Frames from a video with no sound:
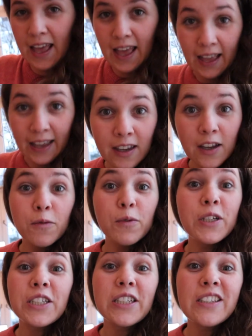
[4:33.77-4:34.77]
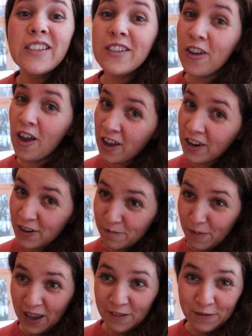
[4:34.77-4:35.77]
egg, which is not on
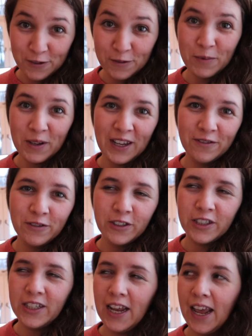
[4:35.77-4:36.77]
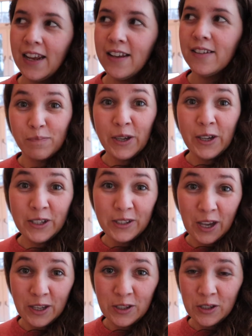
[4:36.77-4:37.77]
my food plan for today because
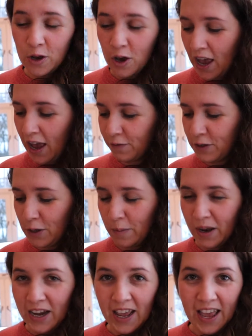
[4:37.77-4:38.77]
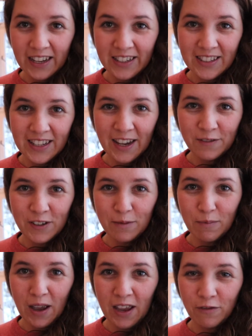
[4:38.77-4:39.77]
I saw I have so many eggs left in
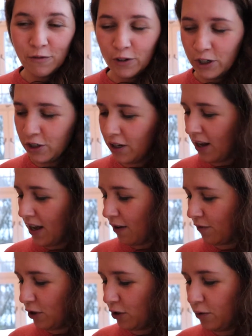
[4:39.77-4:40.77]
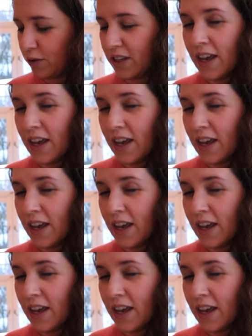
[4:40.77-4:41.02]
my fridge that I have to use